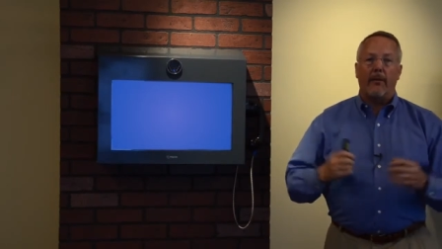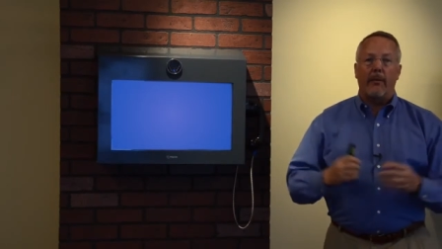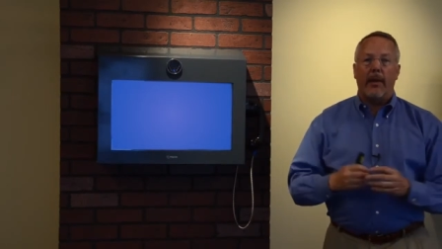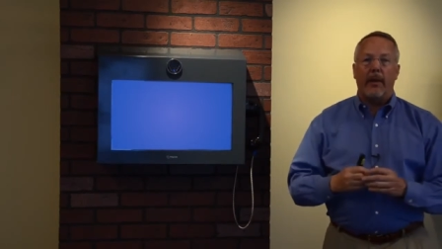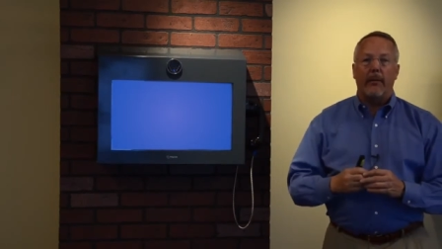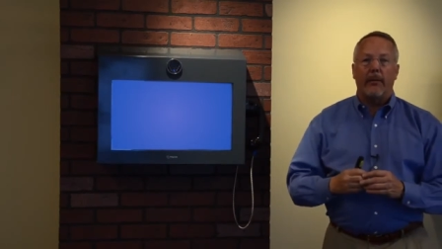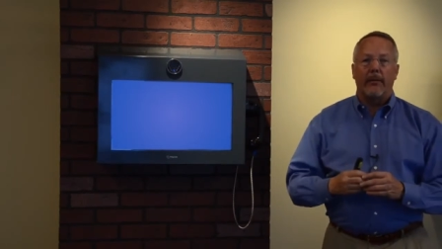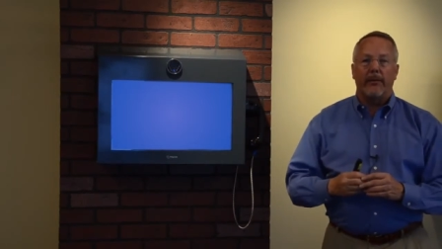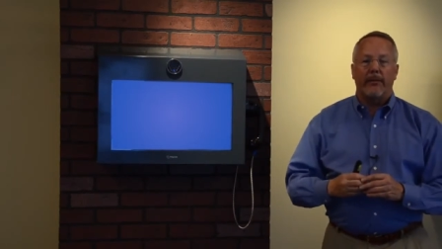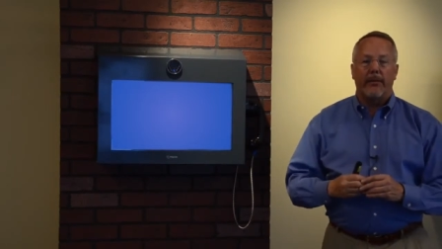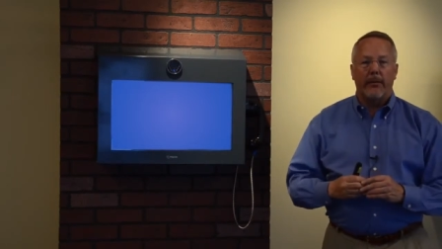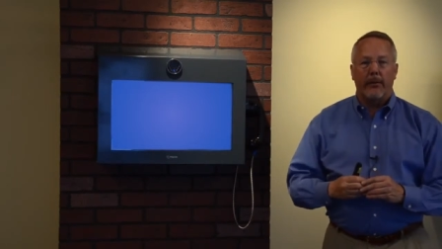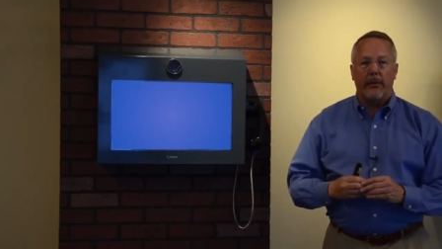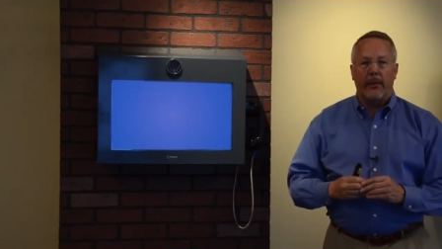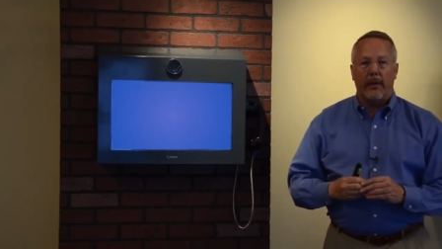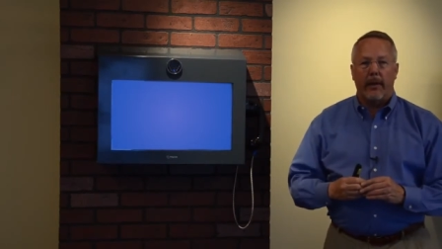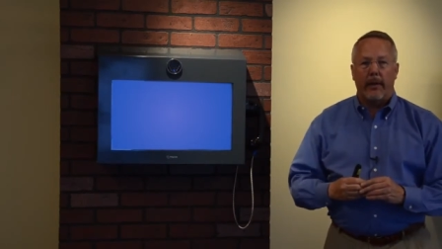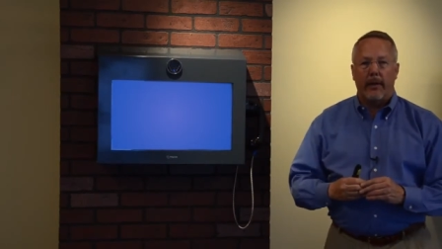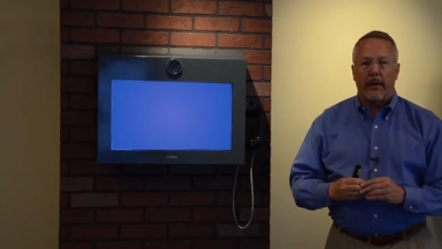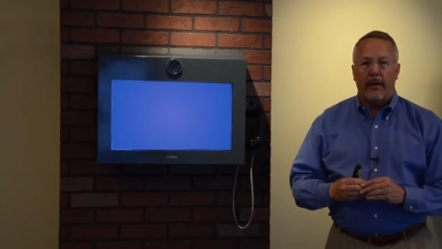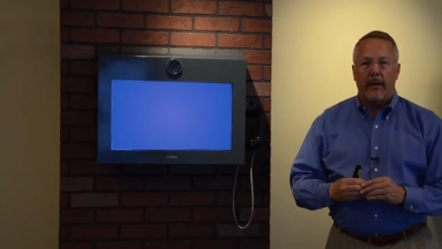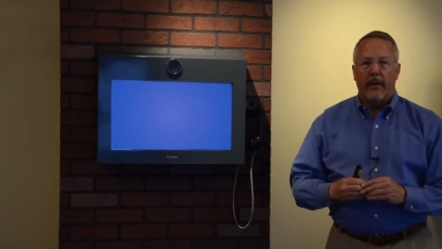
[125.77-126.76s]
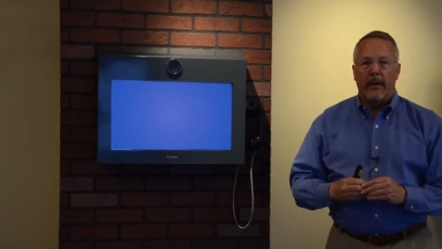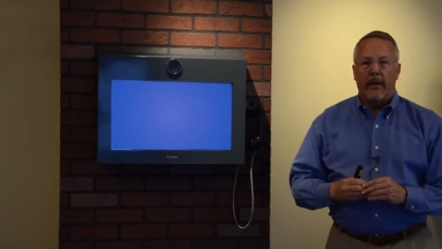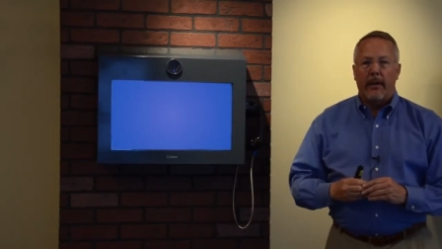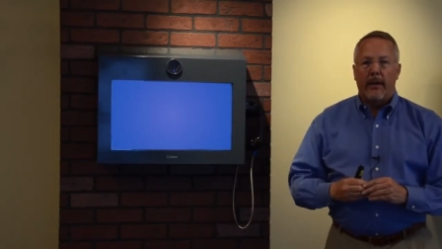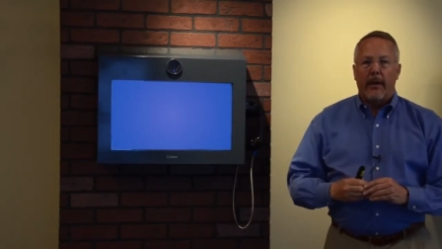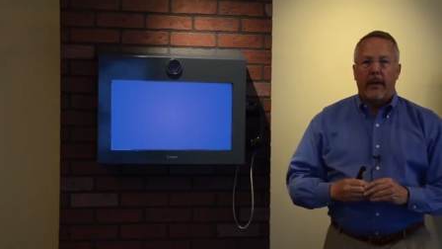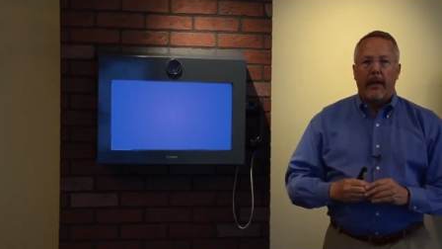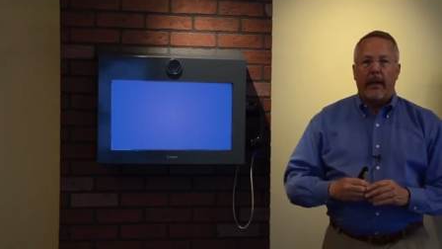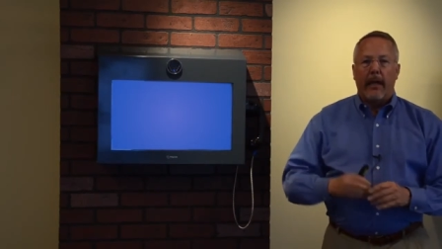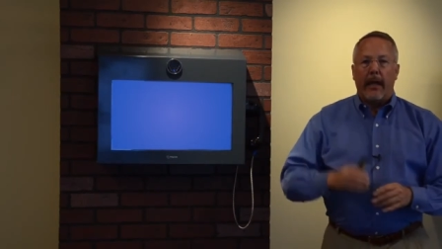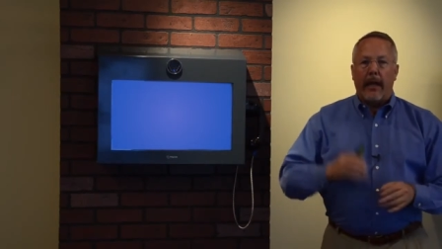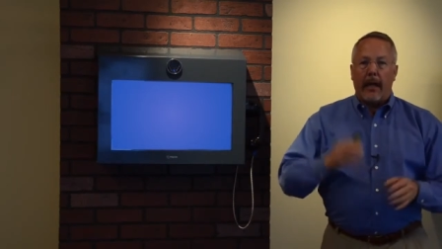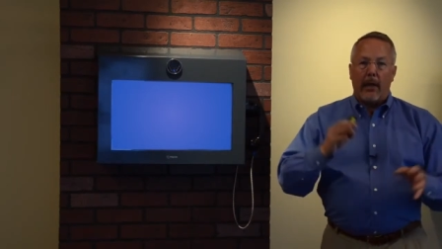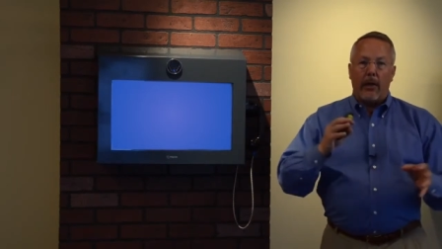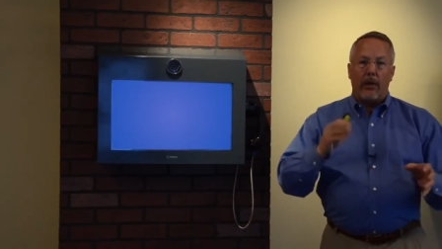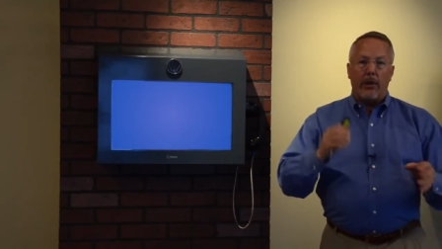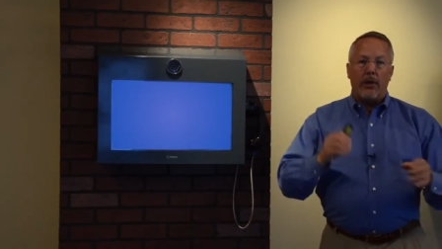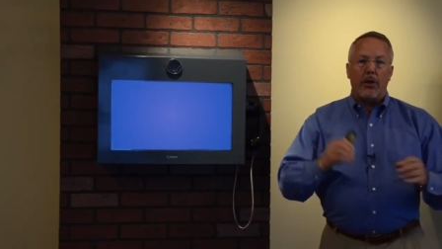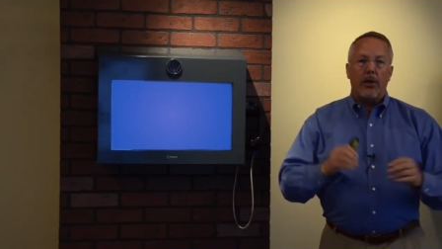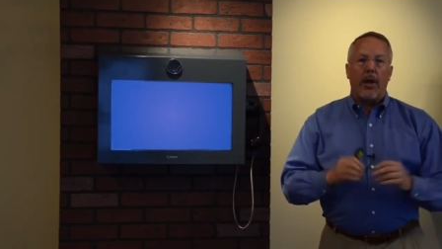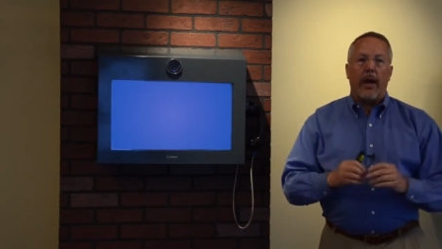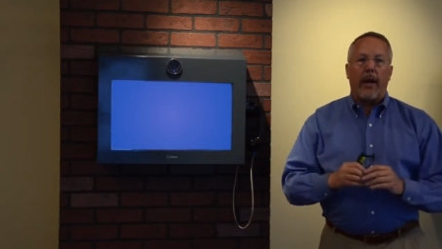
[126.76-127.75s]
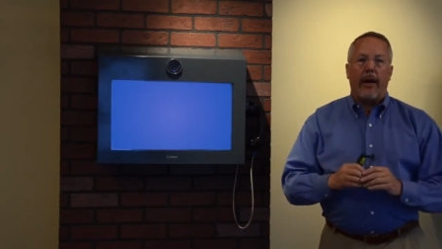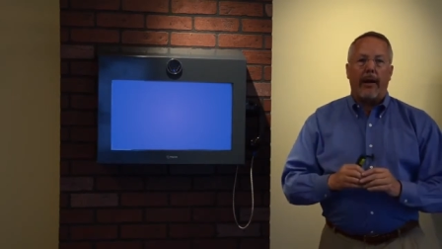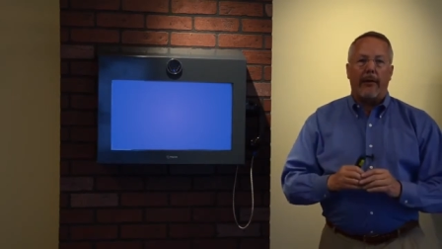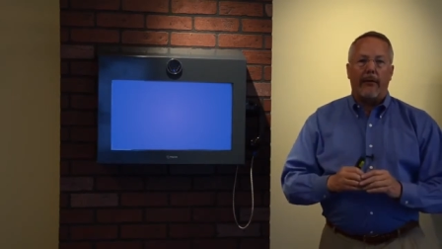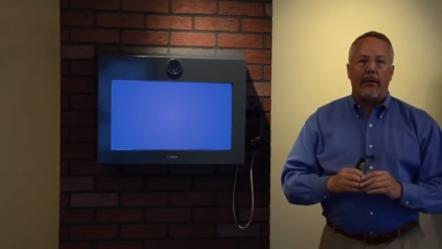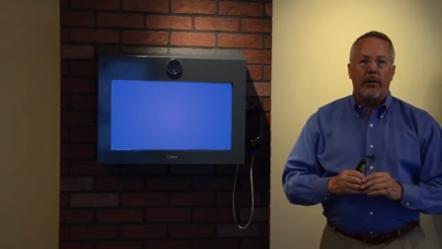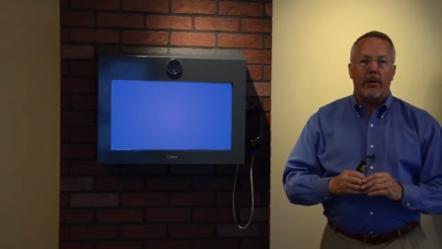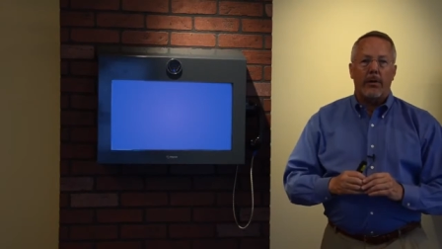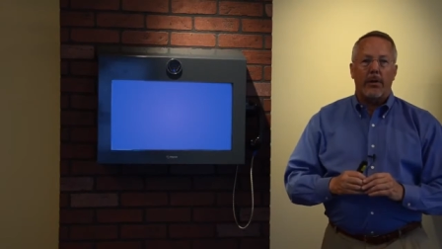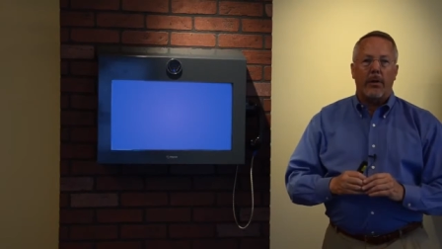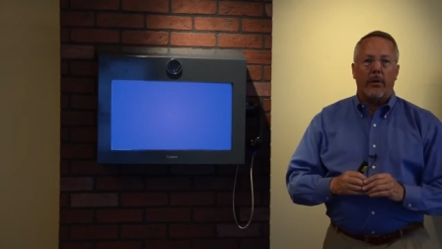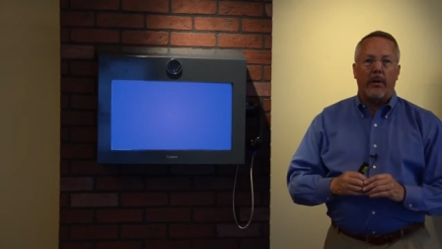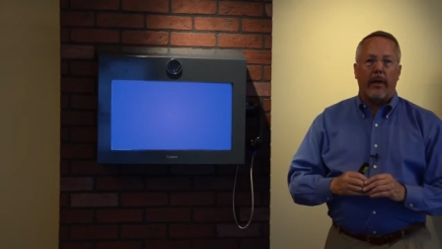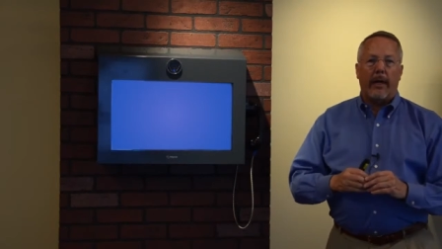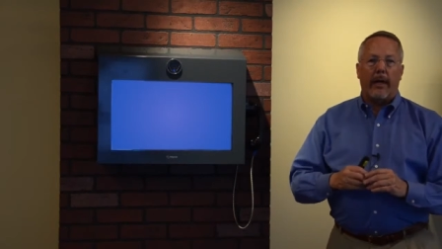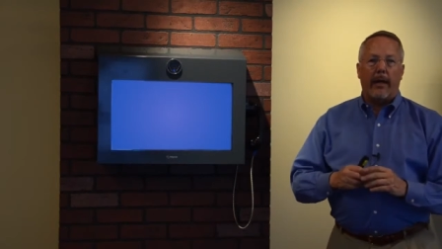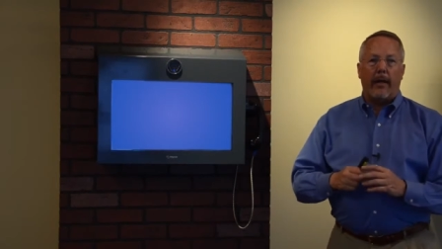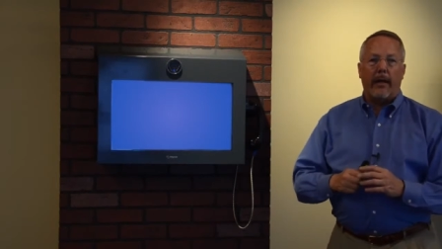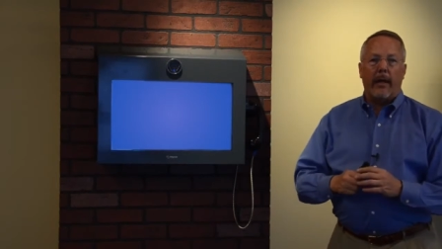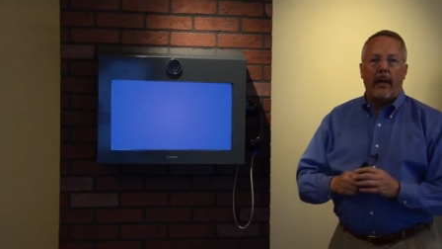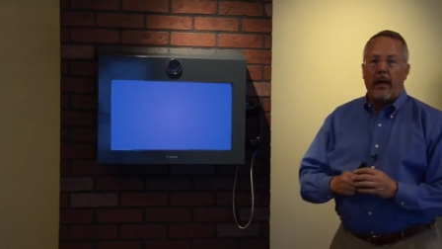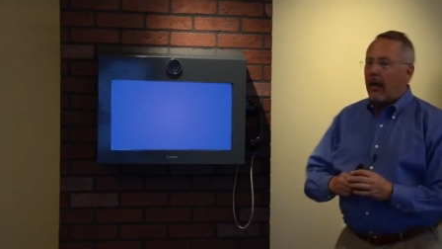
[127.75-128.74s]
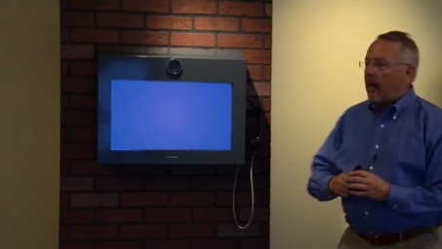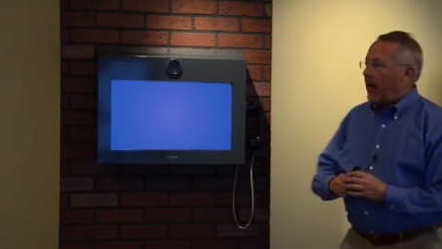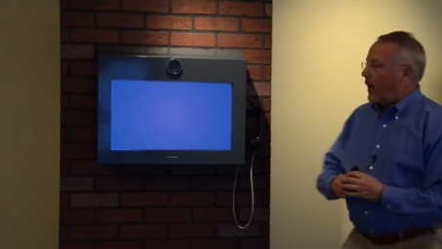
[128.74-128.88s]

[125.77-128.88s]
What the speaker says: to be able to get a good shot of you. So again,